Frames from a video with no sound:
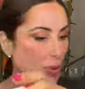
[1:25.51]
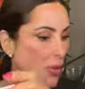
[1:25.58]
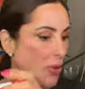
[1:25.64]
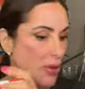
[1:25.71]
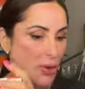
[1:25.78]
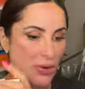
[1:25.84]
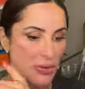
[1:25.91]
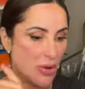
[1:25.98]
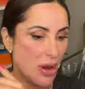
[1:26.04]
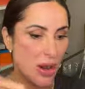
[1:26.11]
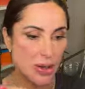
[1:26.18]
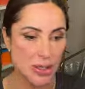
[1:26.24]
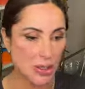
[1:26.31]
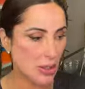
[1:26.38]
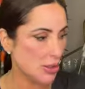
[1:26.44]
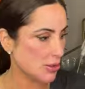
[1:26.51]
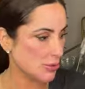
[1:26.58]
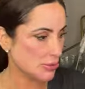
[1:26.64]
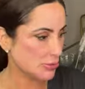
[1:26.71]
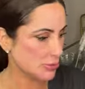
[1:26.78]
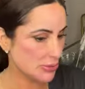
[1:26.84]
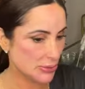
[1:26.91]
or alcohol
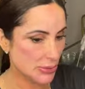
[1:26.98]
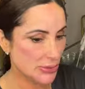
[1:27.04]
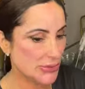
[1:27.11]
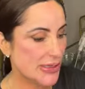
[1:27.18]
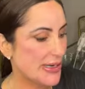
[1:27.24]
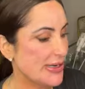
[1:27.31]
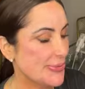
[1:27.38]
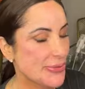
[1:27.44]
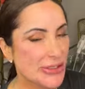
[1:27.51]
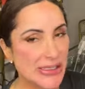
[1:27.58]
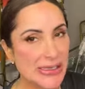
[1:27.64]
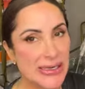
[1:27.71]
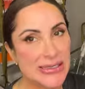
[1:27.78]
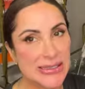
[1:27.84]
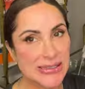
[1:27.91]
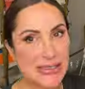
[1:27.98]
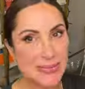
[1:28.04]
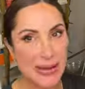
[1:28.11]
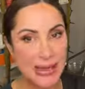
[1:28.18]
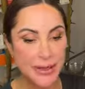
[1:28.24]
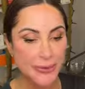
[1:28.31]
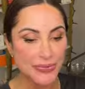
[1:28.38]
90%, it doesn't
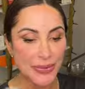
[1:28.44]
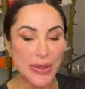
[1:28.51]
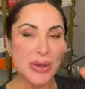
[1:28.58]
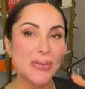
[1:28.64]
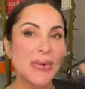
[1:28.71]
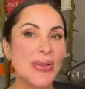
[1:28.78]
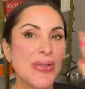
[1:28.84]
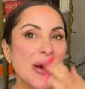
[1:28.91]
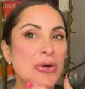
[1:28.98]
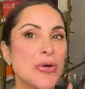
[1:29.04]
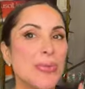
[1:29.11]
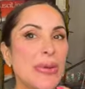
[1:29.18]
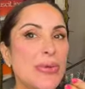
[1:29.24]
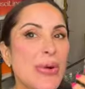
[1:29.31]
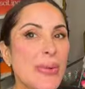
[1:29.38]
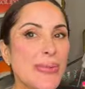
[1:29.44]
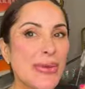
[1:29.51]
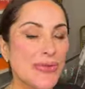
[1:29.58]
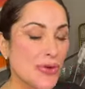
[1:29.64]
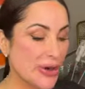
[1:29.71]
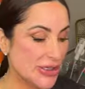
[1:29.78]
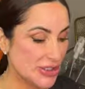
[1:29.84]
matter, but that will be right
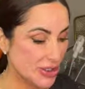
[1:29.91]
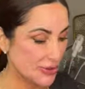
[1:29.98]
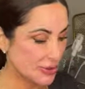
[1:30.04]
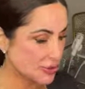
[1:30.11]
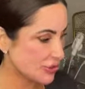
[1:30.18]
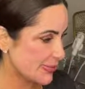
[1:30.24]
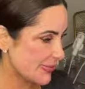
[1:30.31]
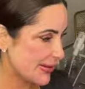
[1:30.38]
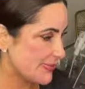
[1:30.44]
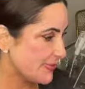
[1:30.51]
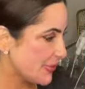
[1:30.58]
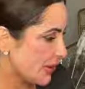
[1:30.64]
before I start the treatment.